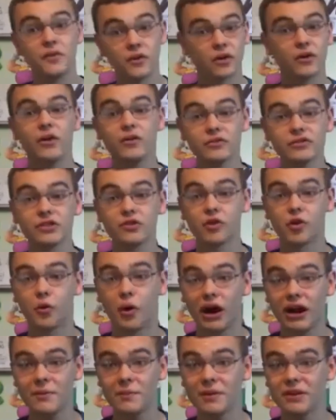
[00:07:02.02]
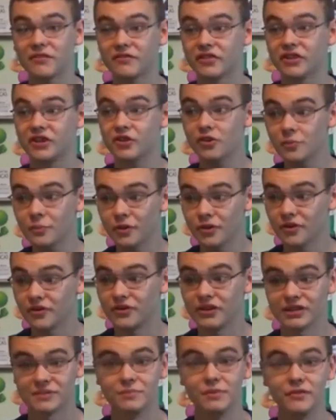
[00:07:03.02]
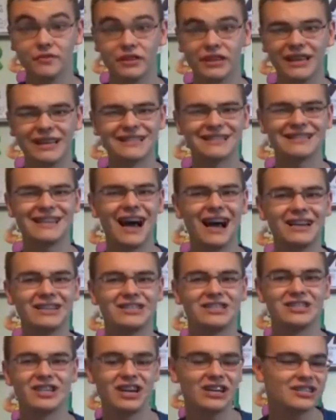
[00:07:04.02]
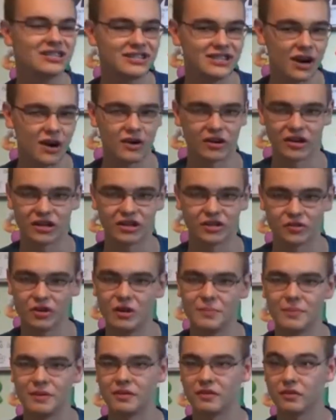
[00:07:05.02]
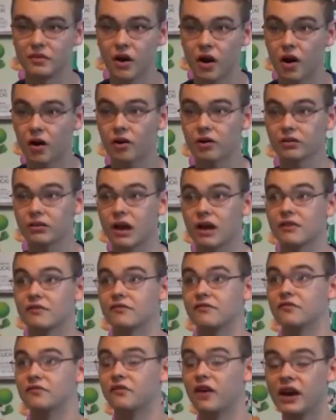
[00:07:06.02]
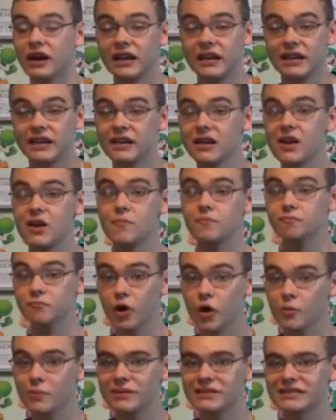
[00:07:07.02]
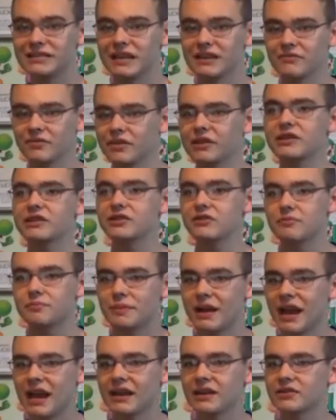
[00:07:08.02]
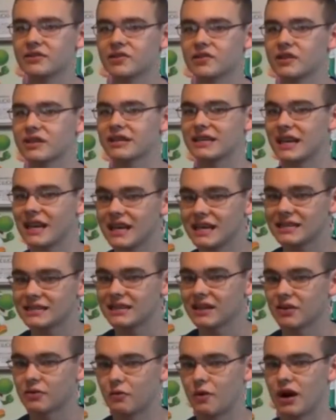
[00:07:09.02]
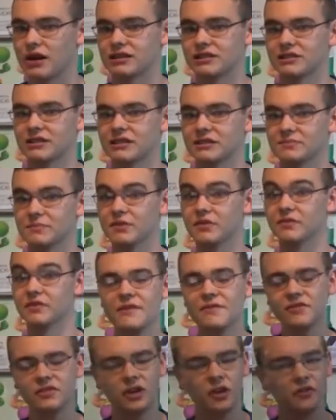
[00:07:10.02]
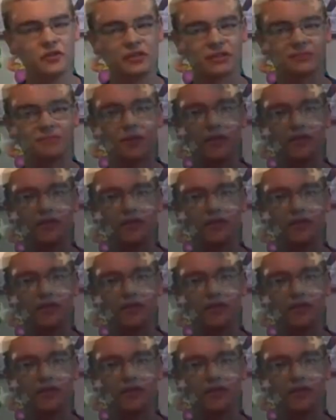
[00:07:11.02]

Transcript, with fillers: There are also quite a bit of humor in this movie. It's not just dark and creepy. There are a lot of funny moments that really do pander to the kids that are watching this movie. Even though this